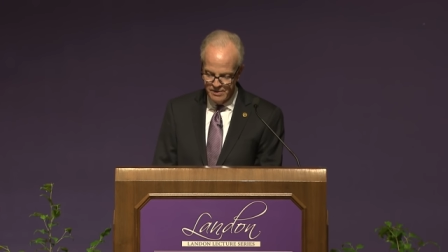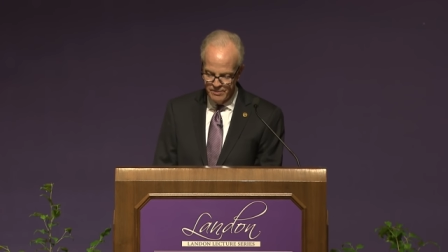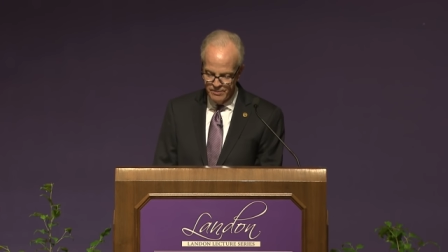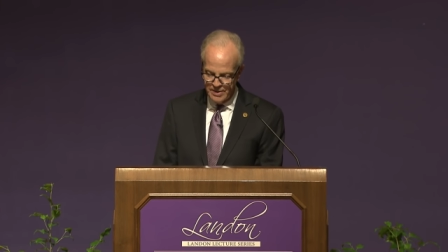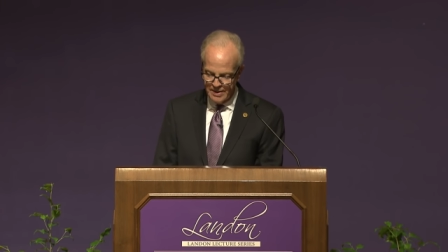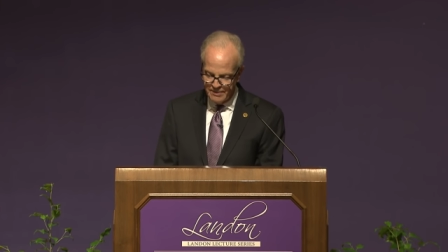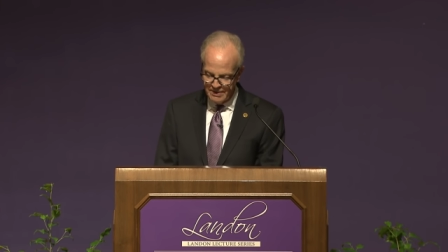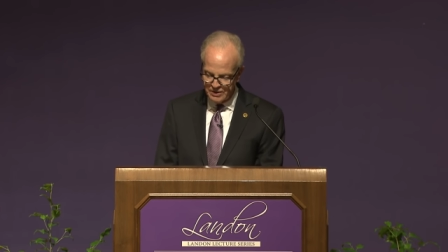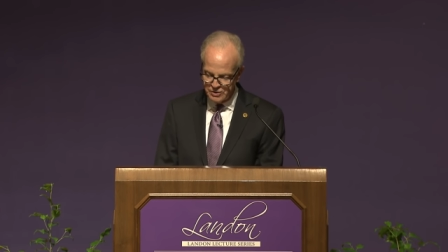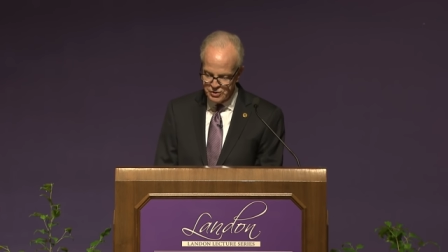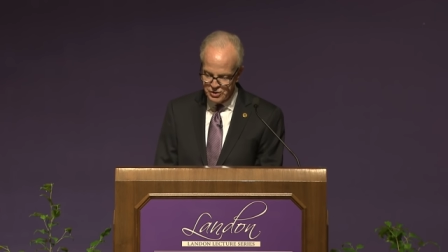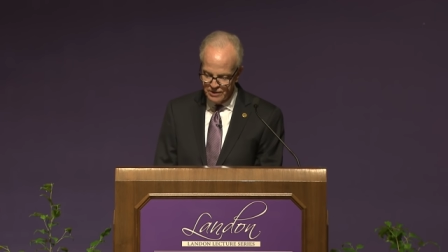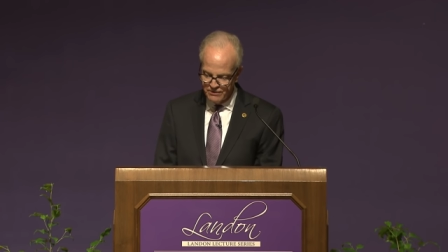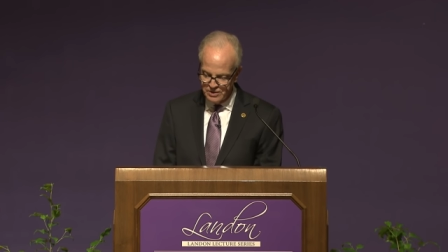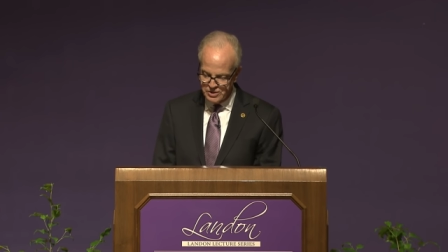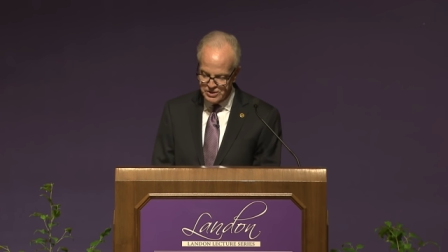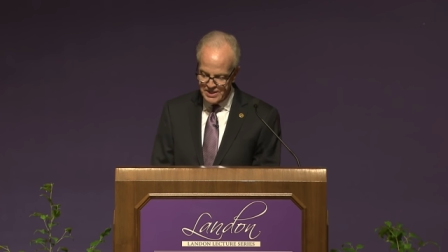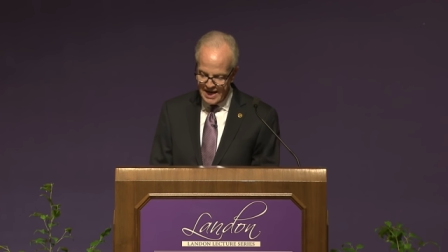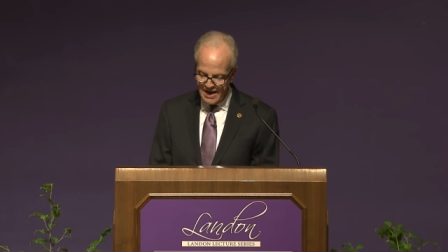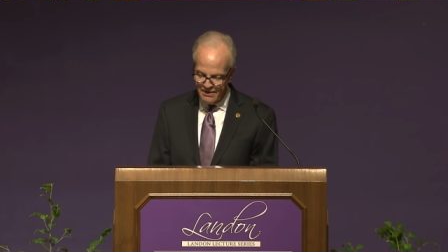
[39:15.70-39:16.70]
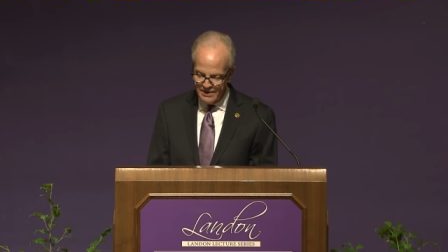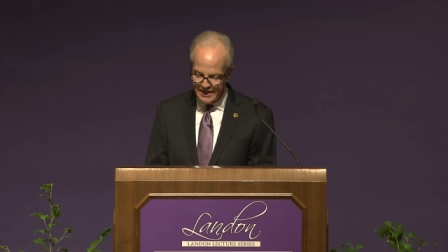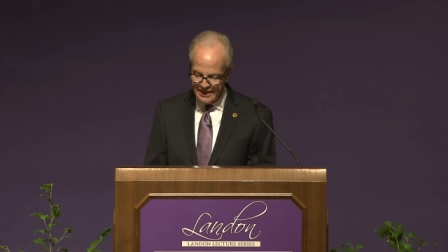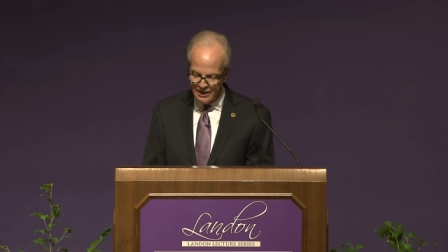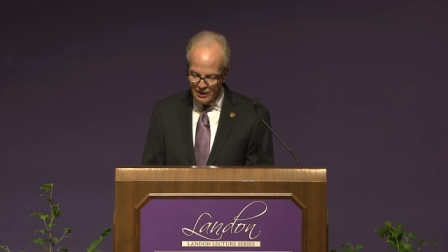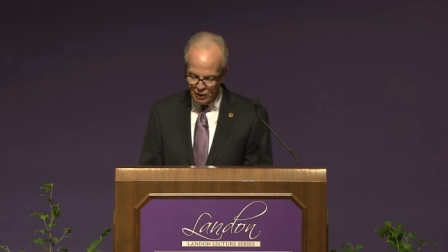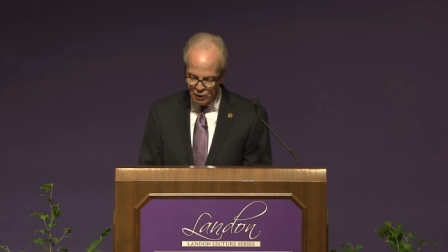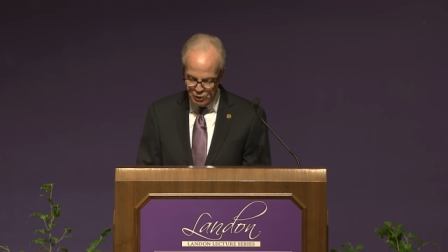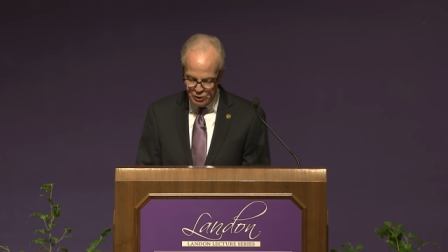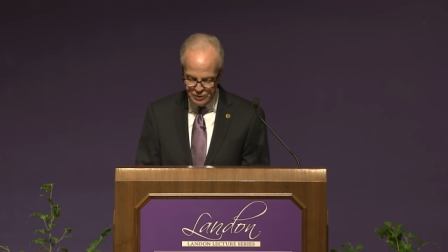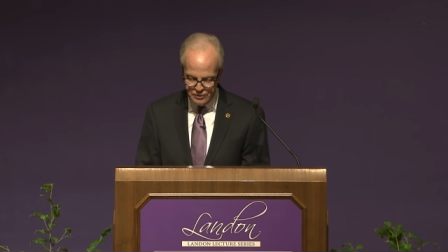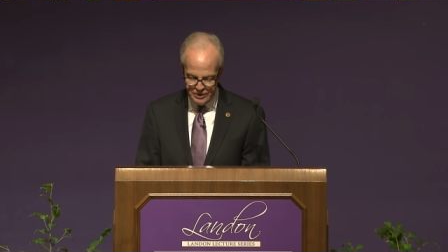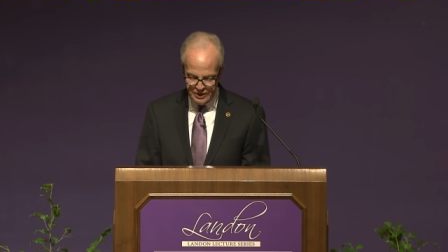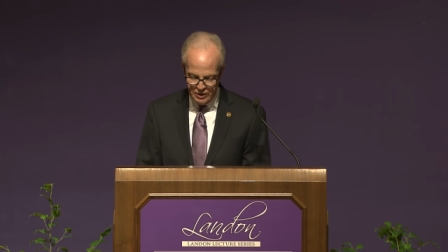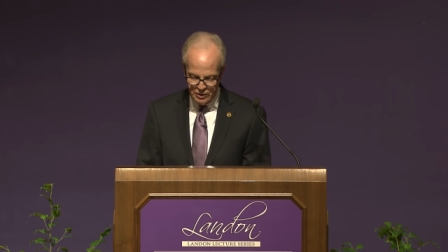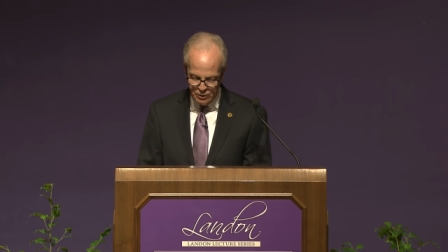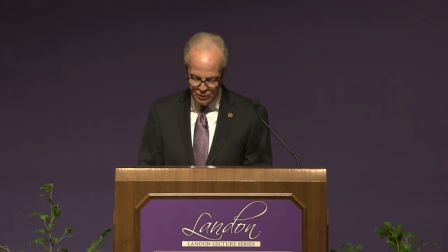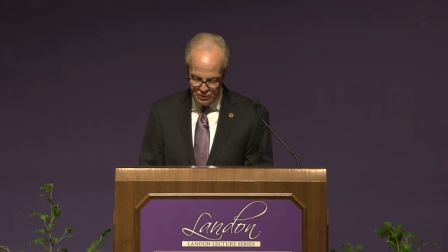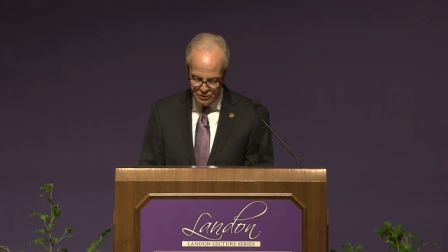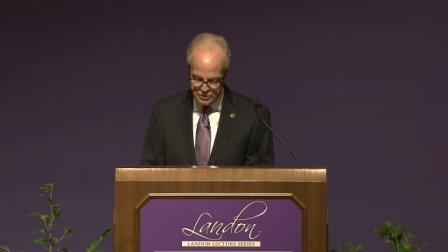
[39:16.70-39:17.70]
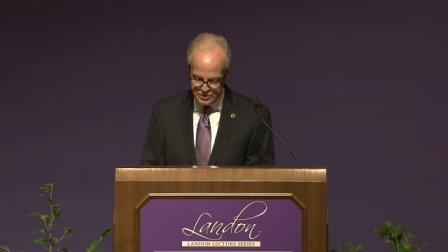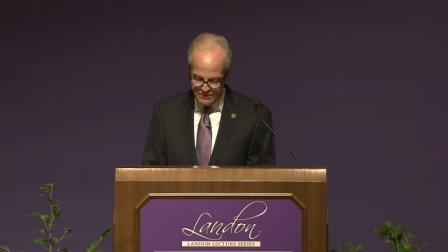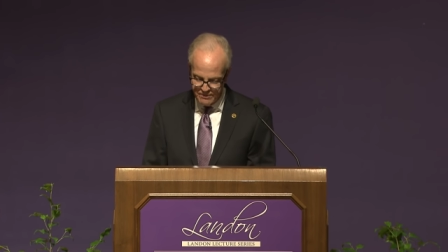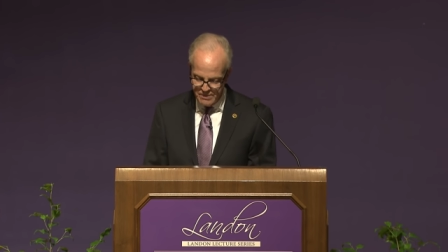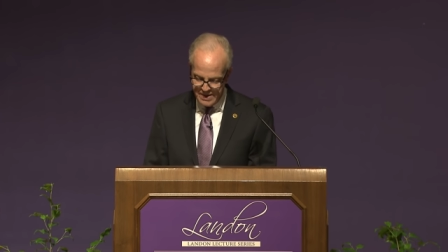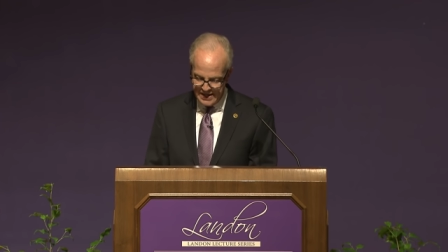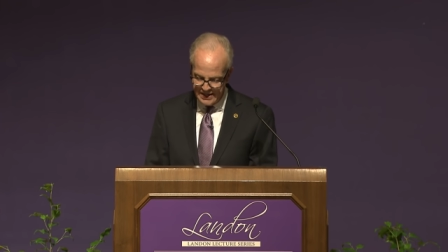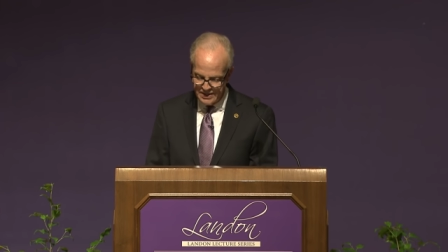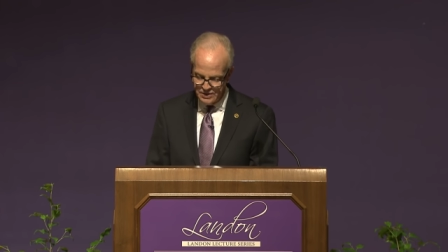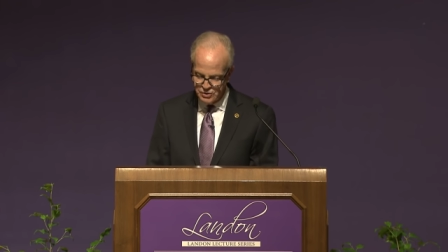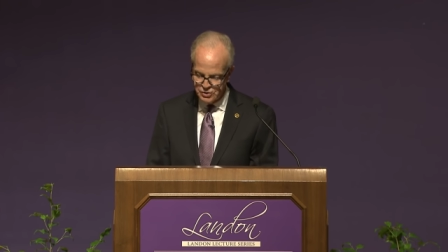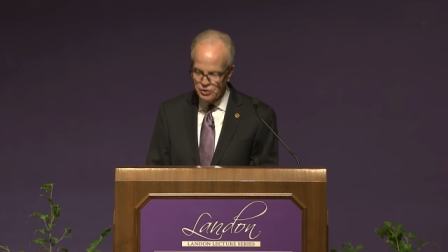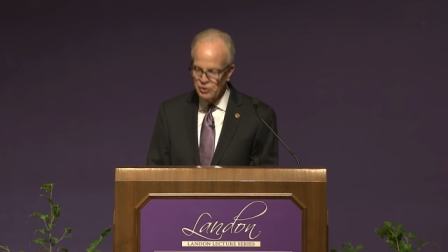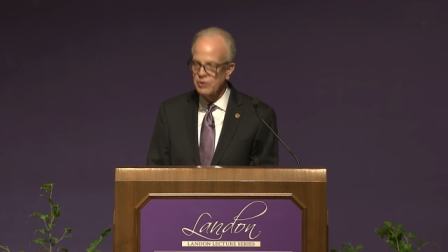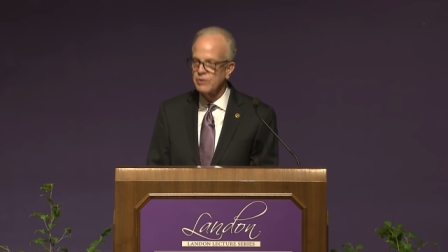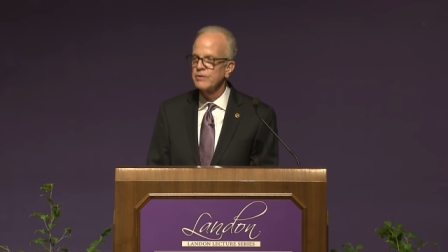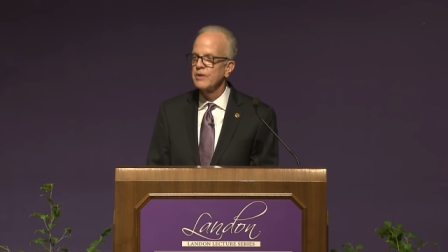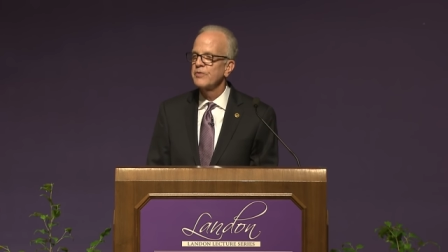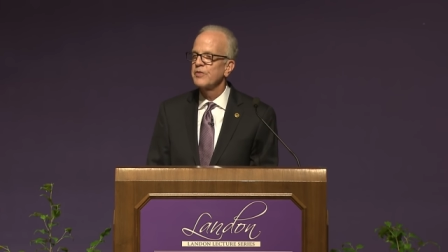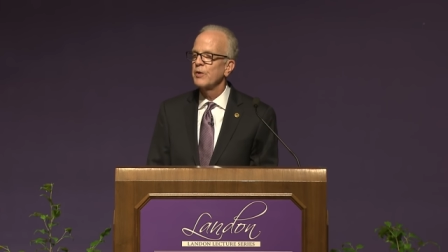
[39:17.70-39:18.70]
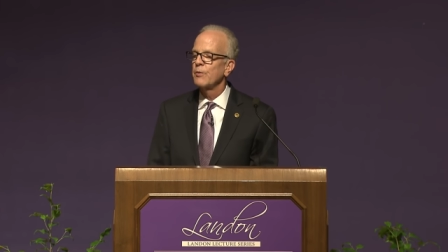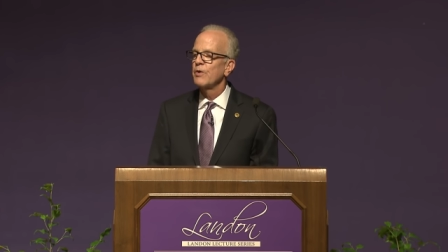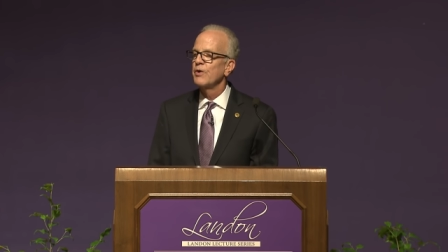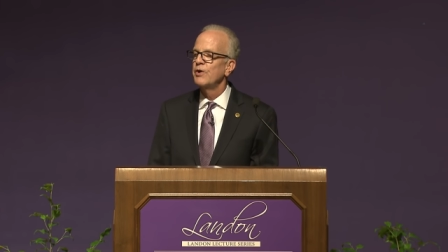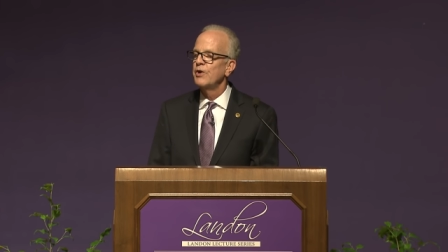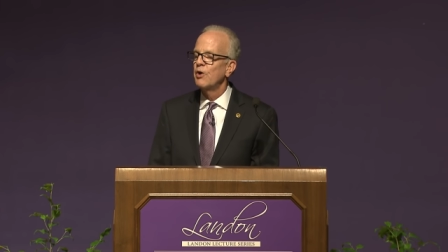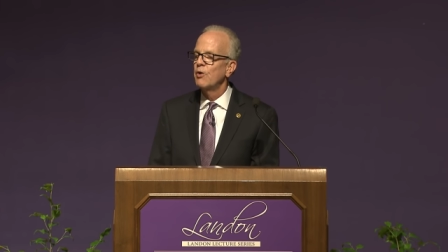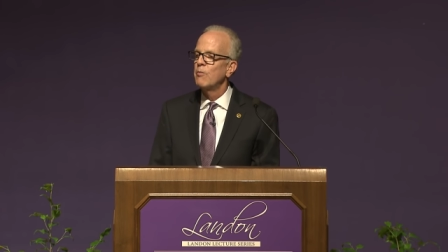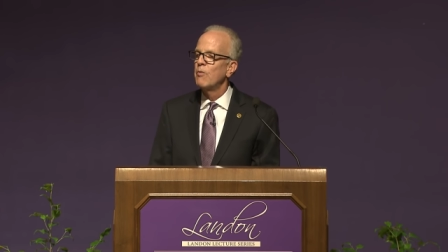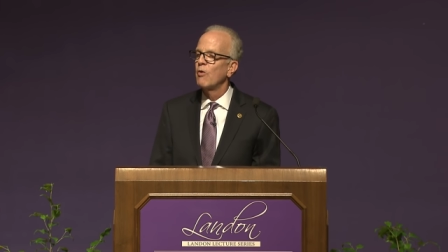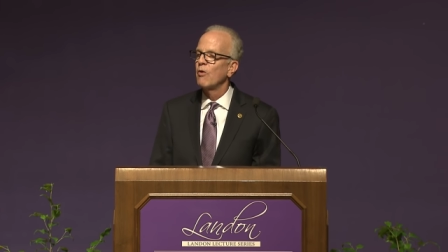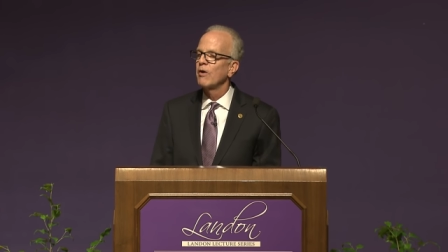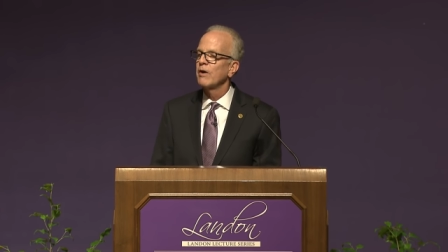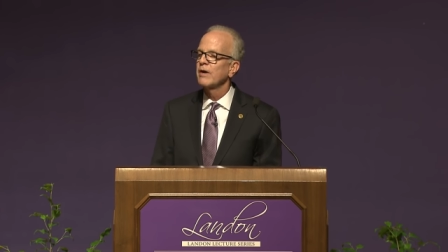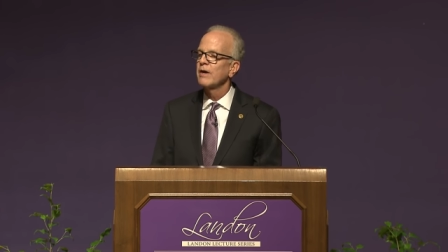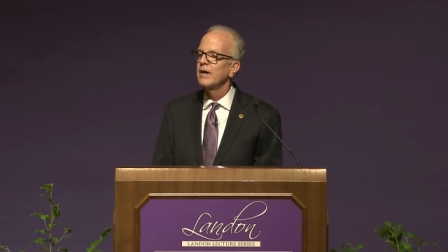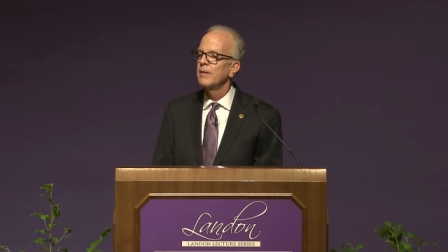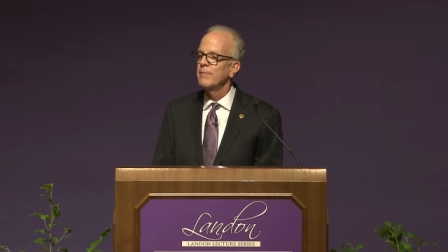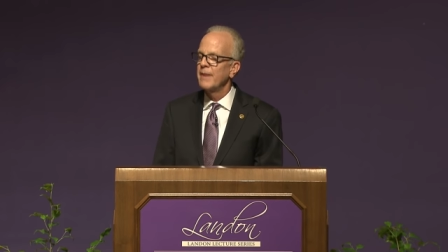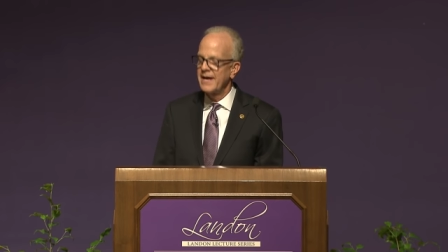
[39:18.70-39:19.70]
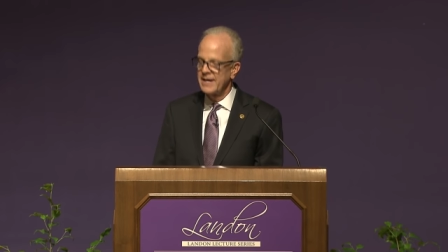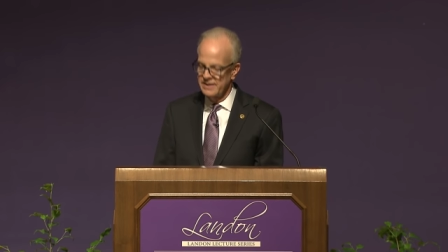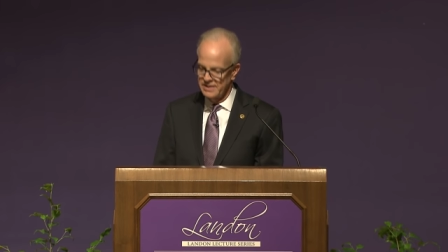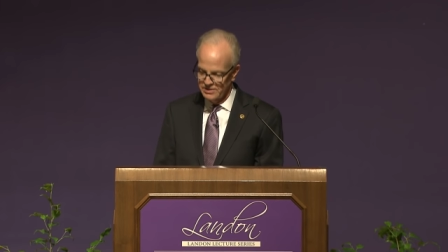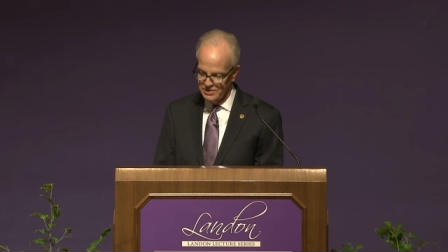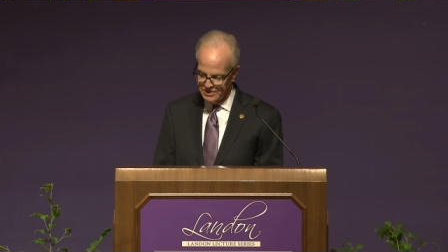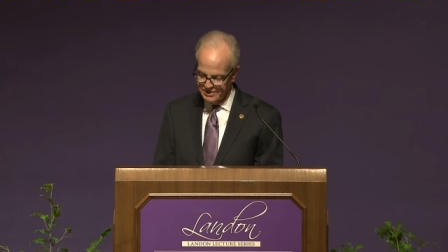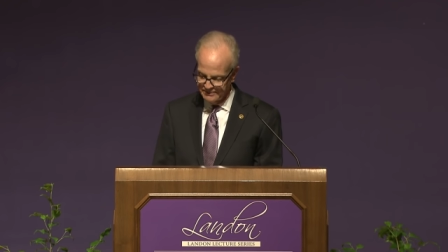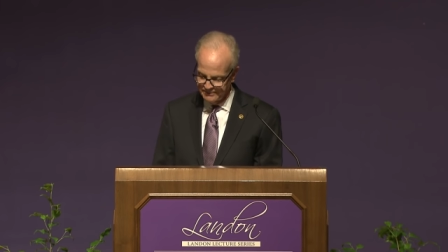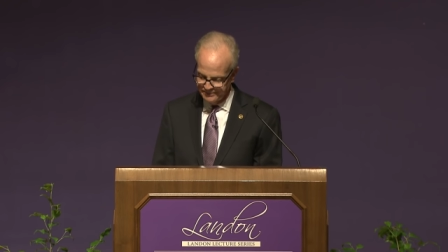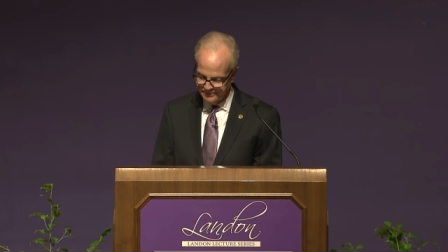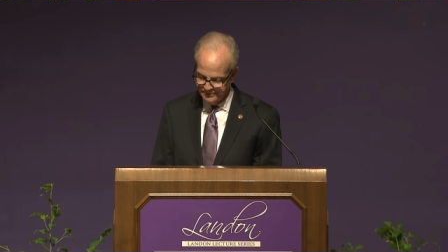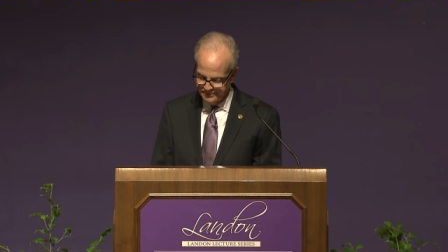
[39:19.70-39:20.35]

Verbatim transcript: Public service now included the goals of making certain that there were no more Amandas,